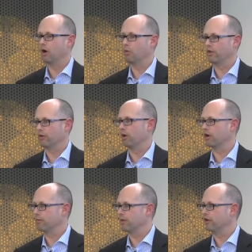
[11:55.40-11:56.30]
uh, what their
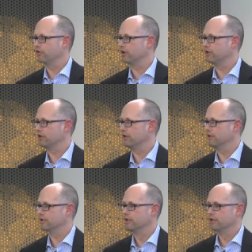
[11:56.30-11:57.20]
market penetration
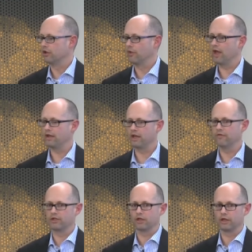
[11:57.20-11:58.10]
is. So that
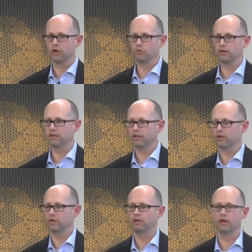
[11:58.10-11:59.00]
gave us like a really
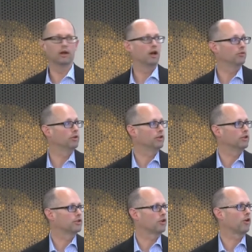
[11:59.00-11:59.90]
good, uh, a really
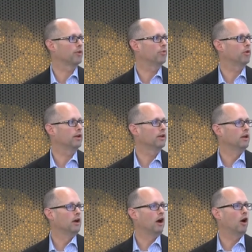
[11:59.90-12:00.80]
good starting point.
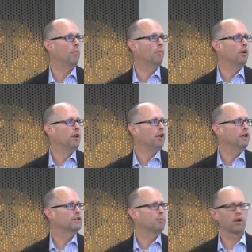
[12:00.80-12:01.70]
Um,
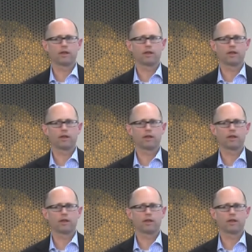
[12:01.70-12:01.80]
it's a